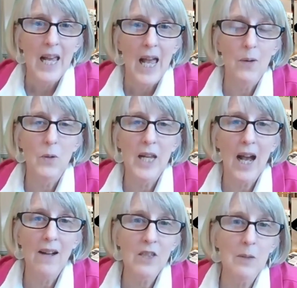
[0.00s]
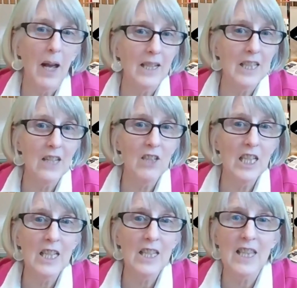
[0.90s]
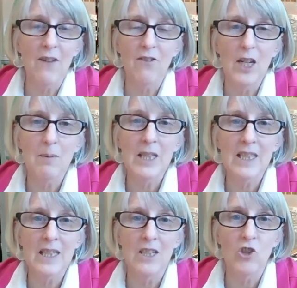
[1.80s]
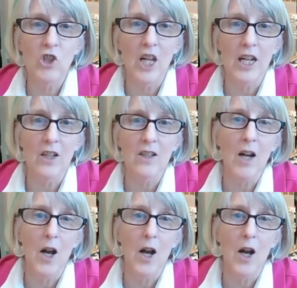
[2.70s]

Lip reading: and we have some activities that families can share.